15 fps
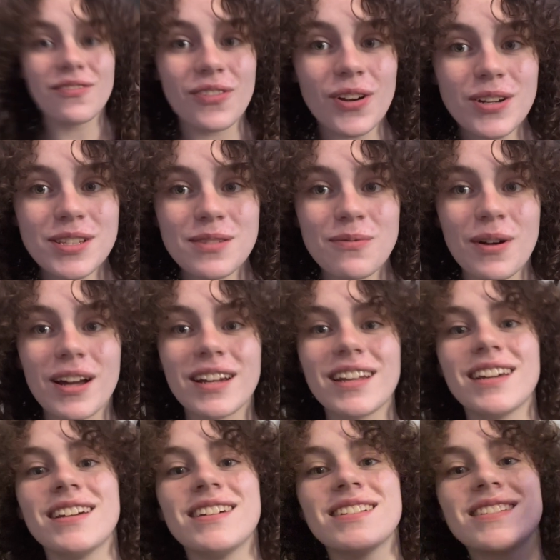first one
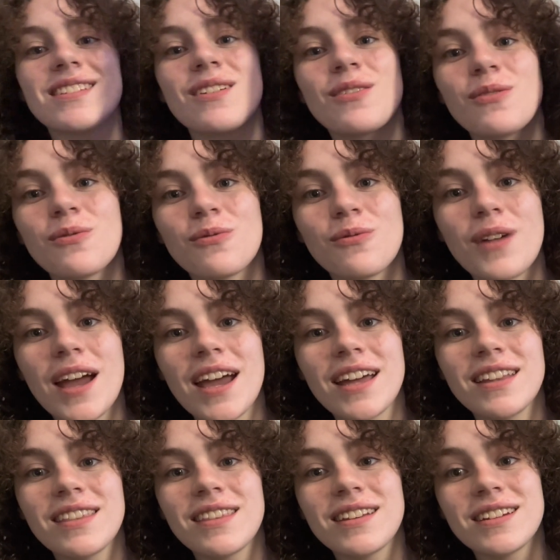is
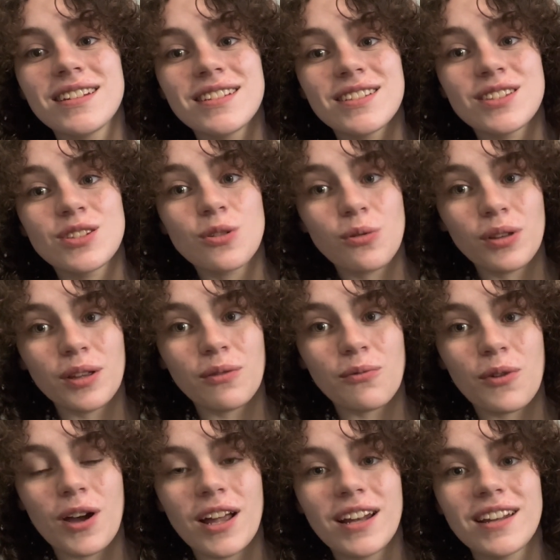Red, the stolen
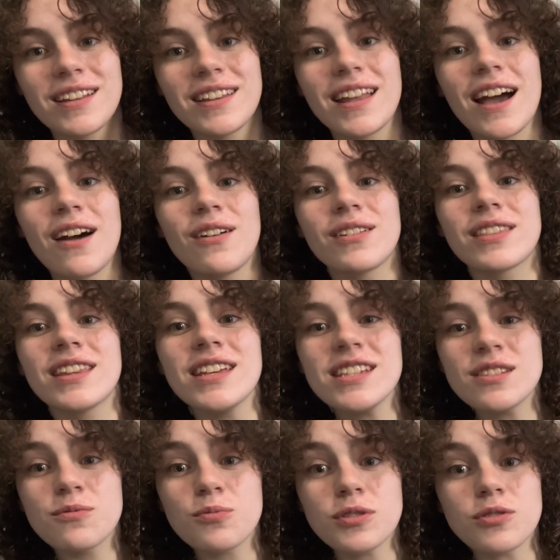one. Now,
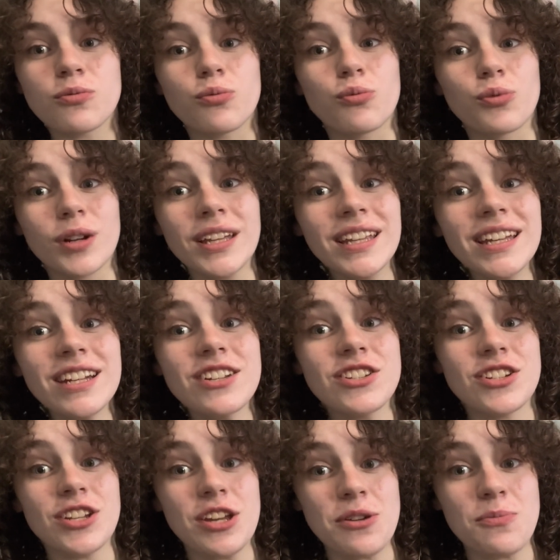this was really
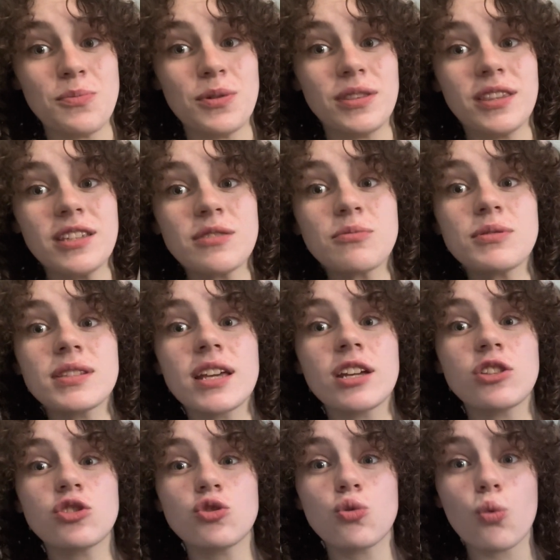cheap. This was like
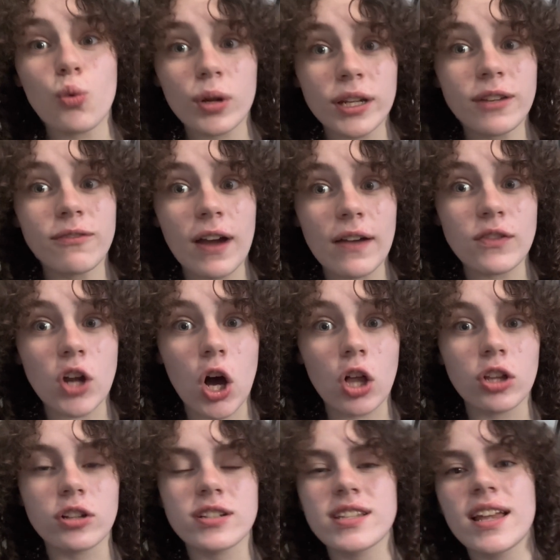
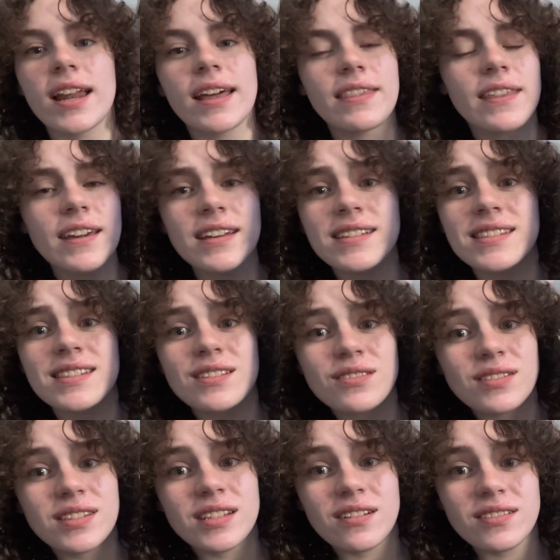$25, and I think it still
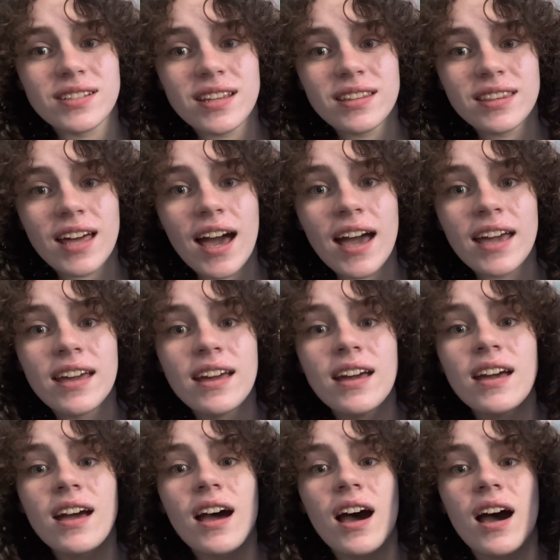sells at that
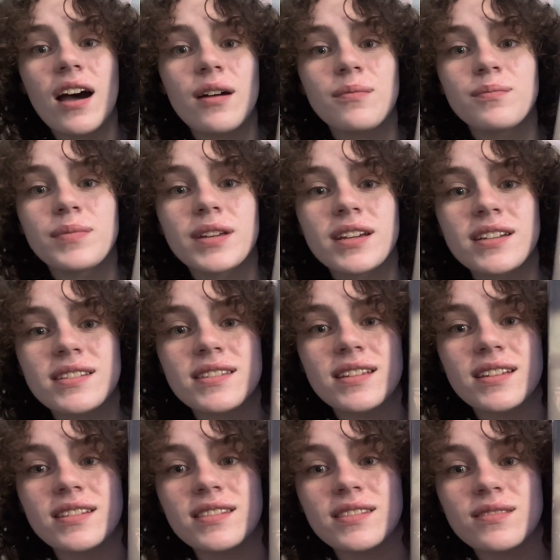um, because
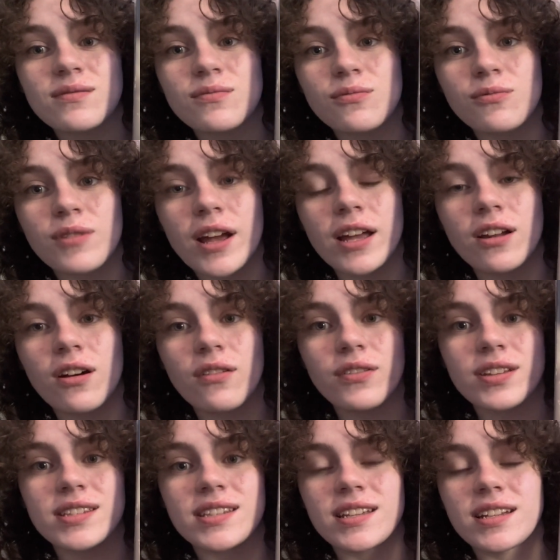it's red,
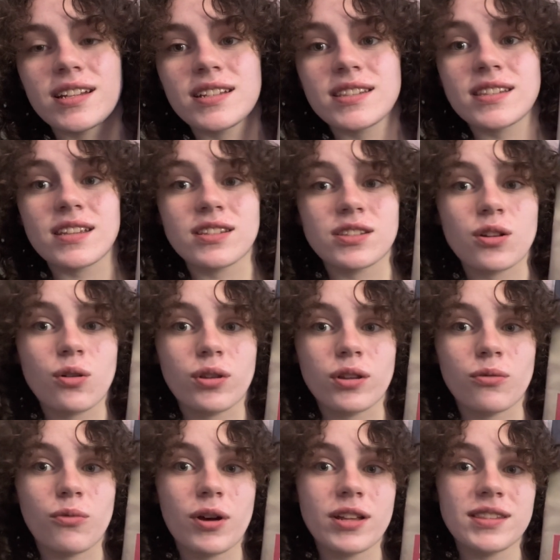obviously, and it's the stolen
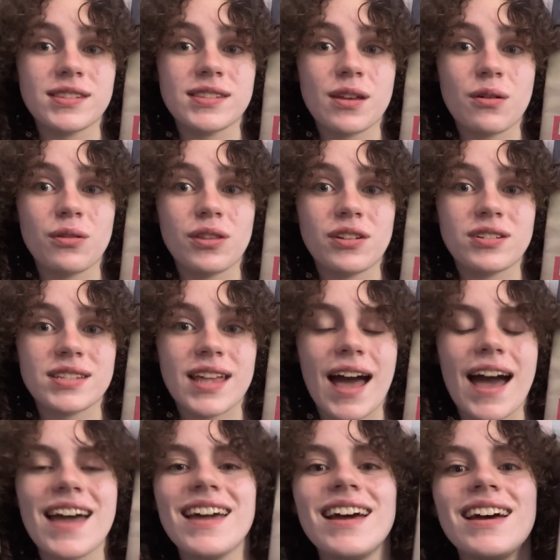one, so there's
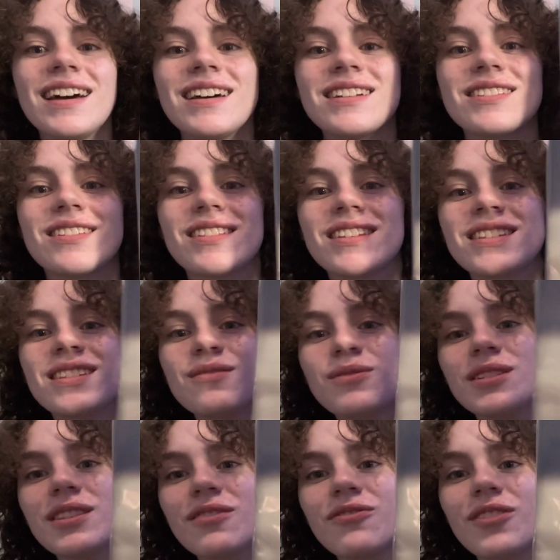that. So this is what
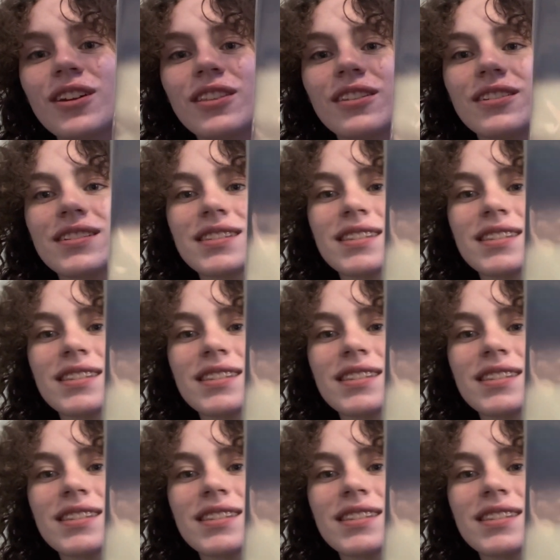the front looks